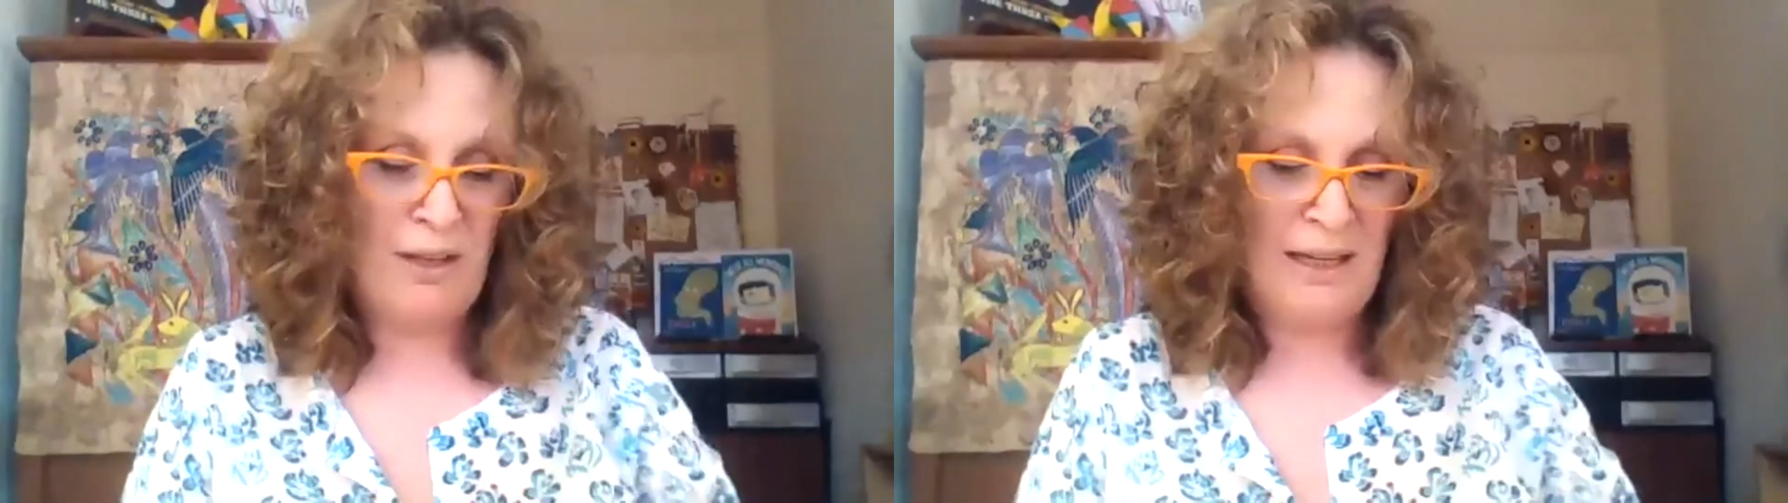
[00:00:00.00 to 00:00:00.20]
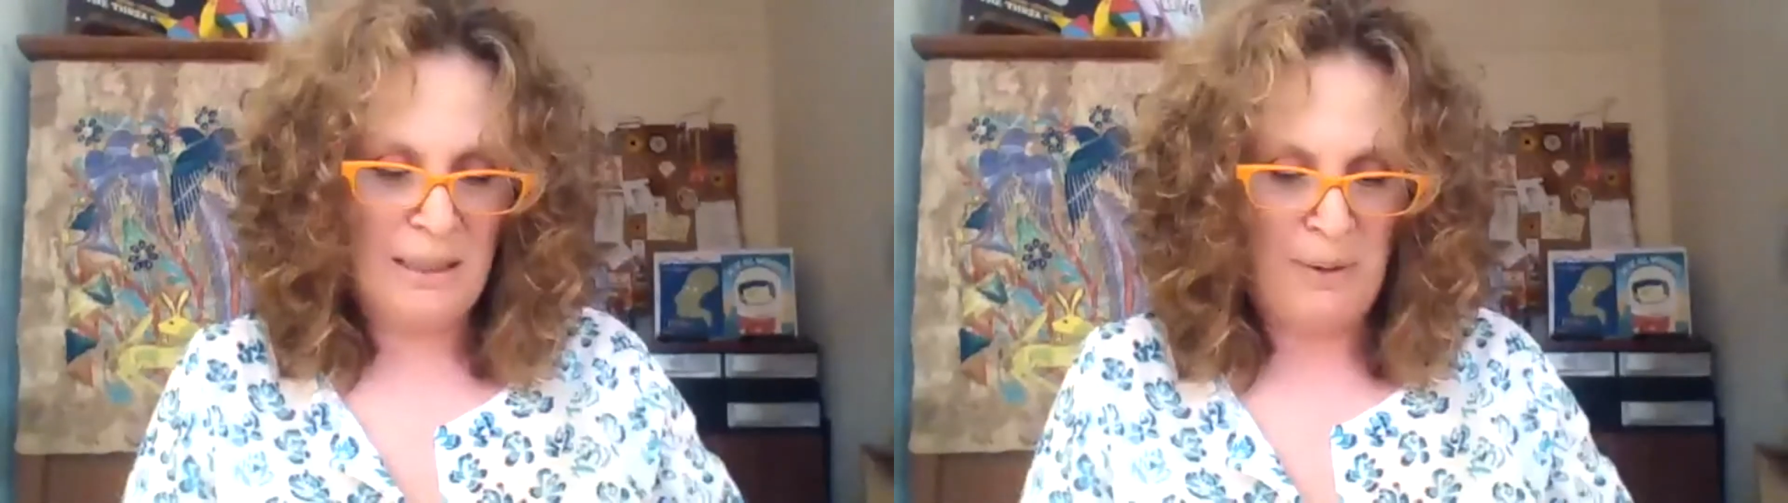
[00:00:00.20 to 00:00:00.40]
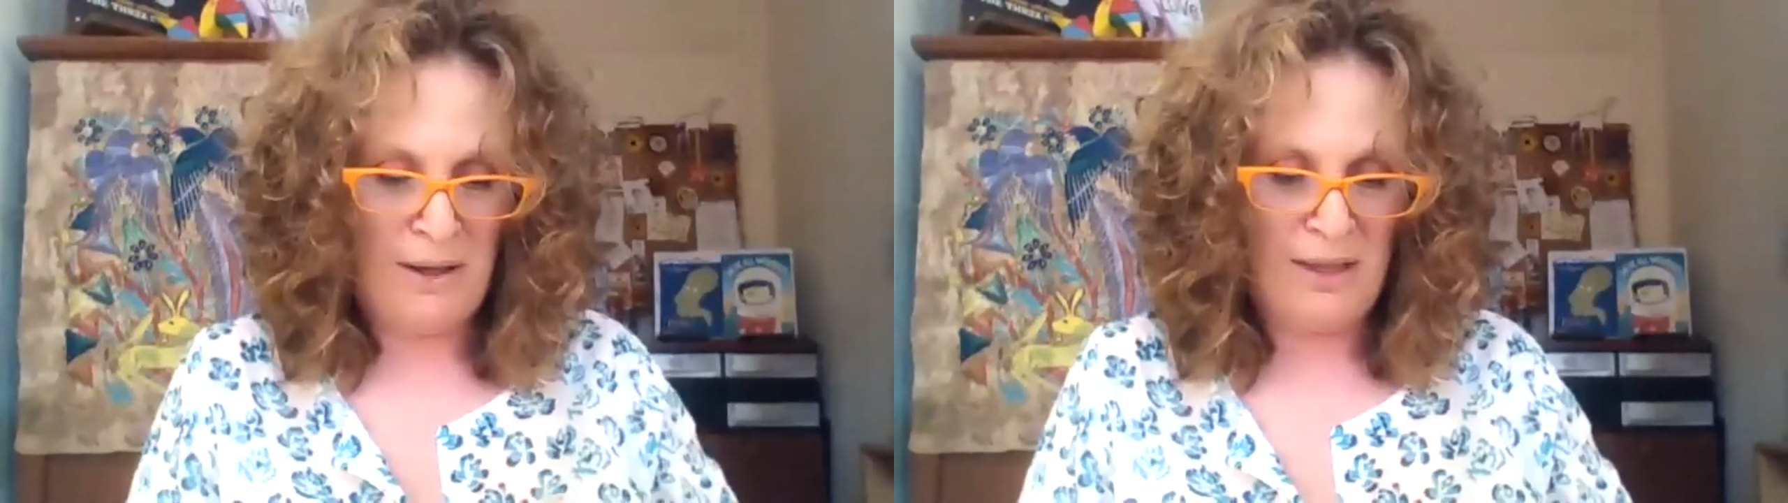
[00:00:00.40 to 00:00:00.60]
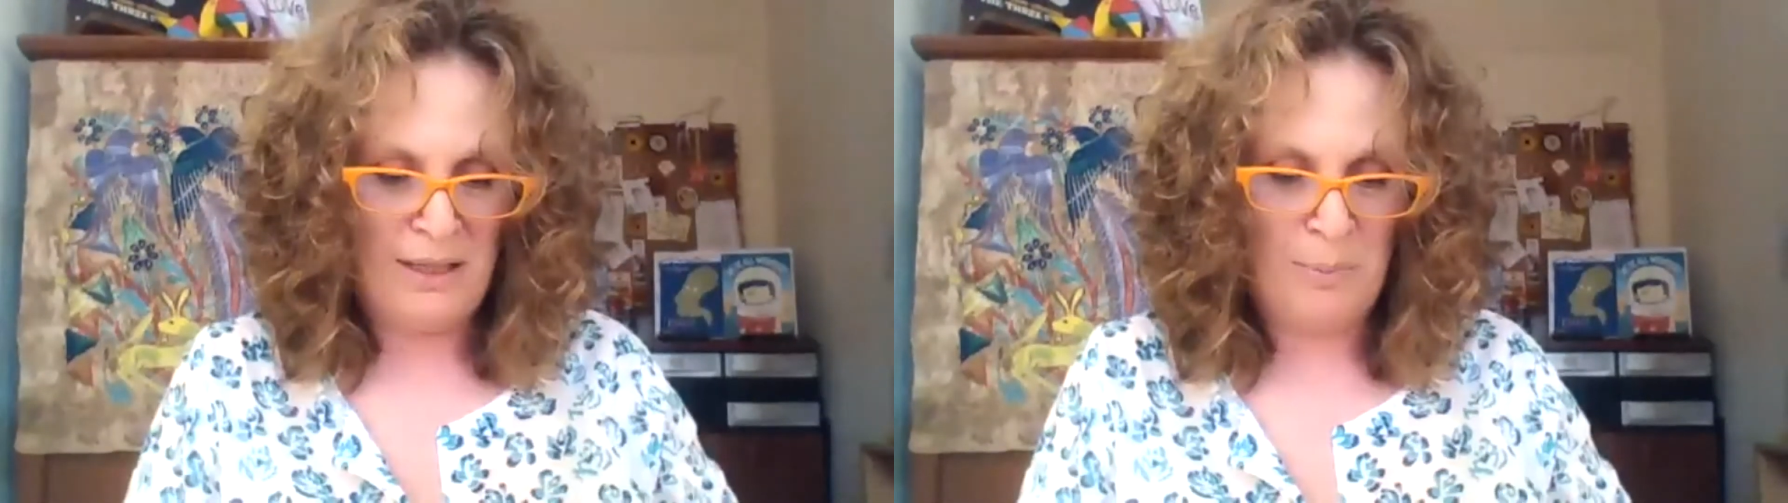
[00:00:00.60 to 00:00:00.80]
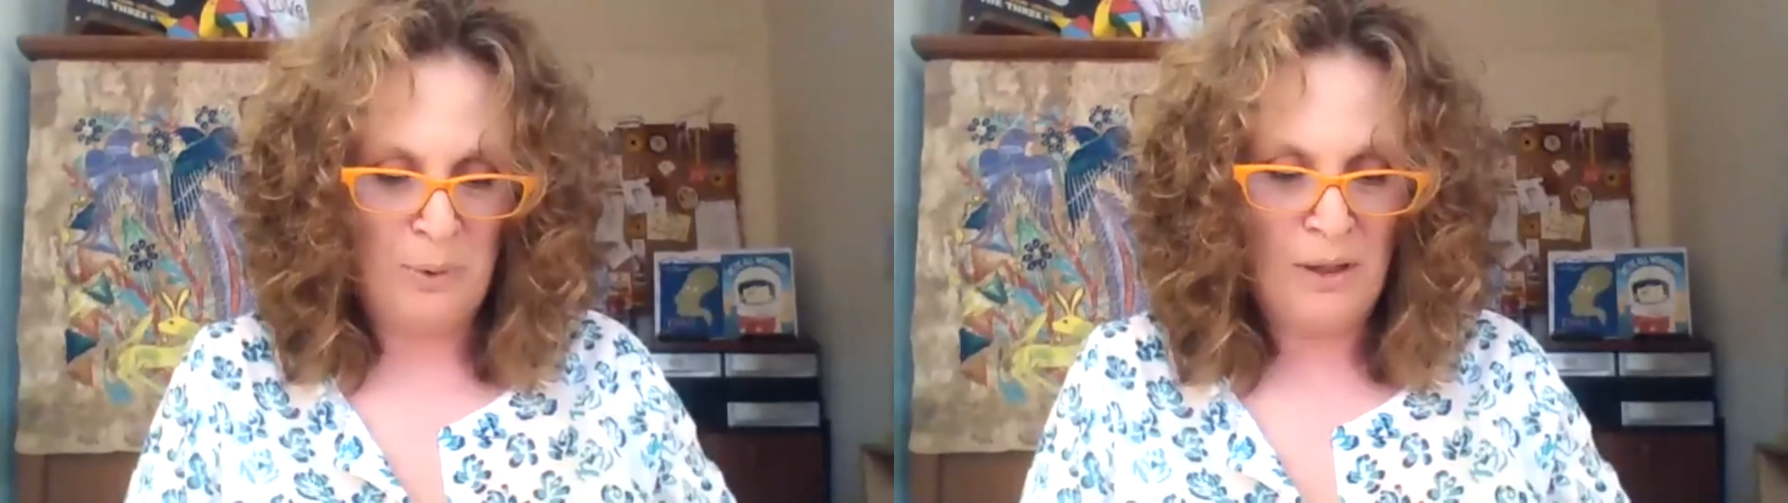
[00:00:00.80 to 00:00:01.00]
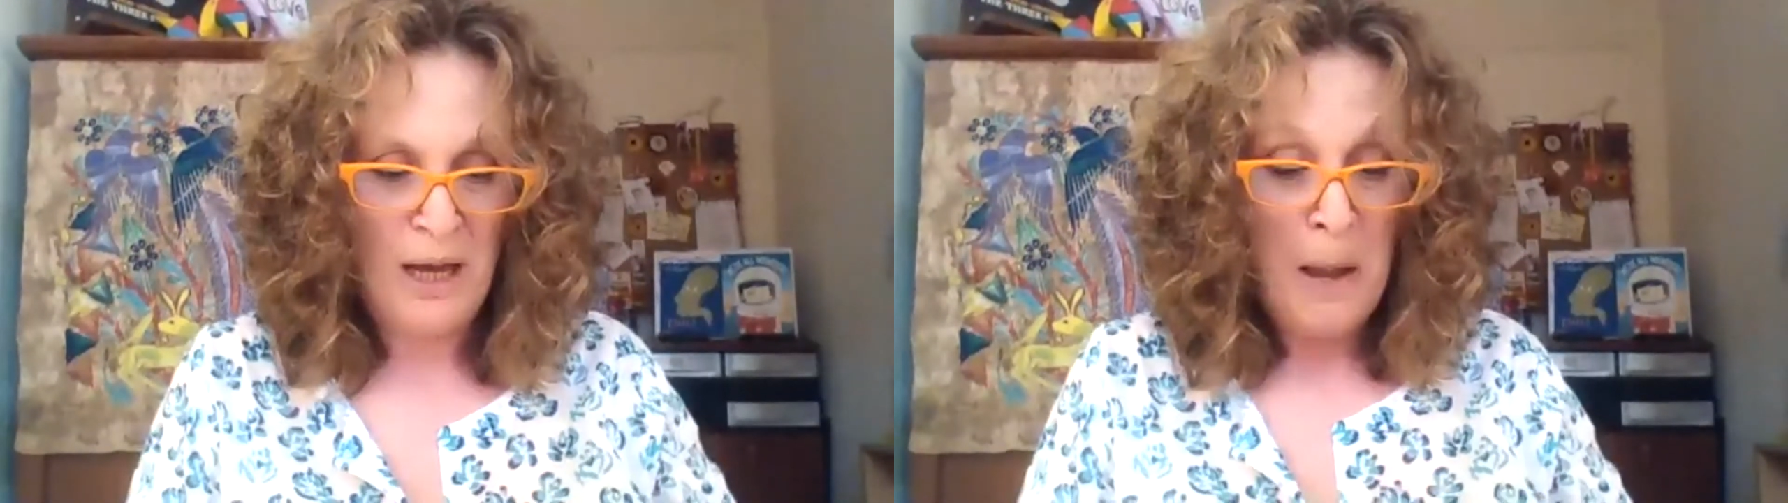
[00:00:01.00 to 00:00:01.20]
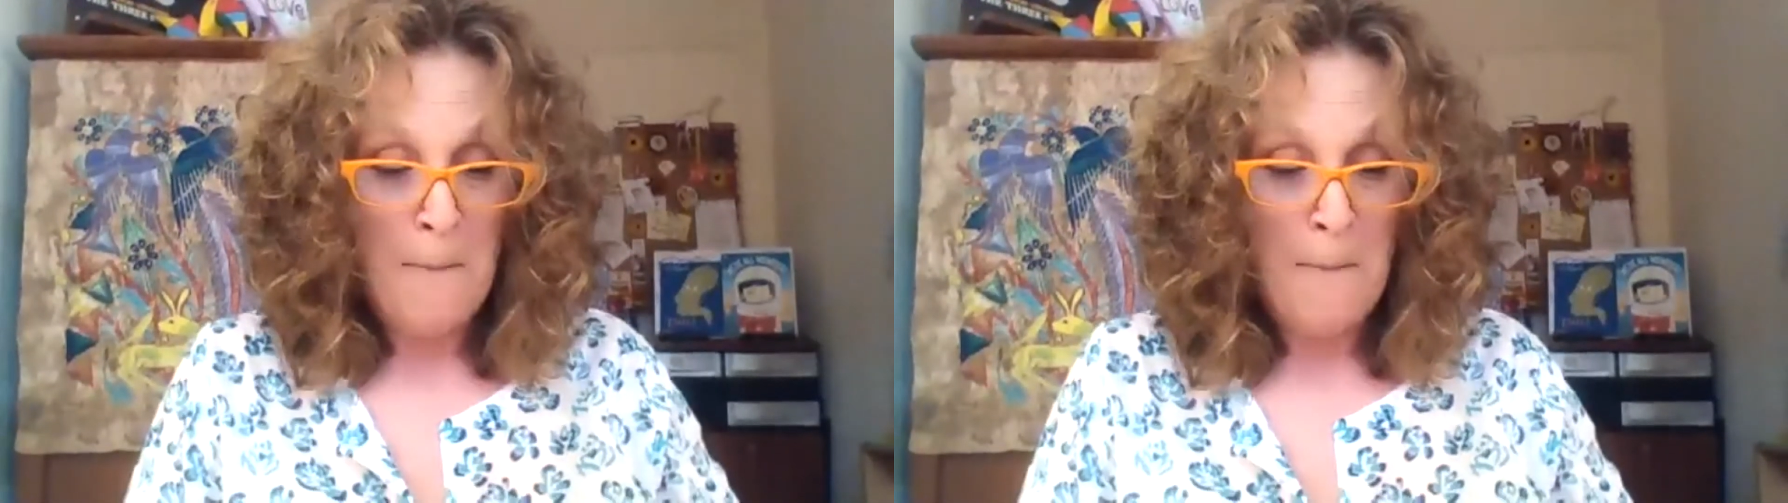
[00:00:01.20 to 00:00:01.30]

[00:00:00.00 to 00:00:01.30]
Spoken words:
things about this book,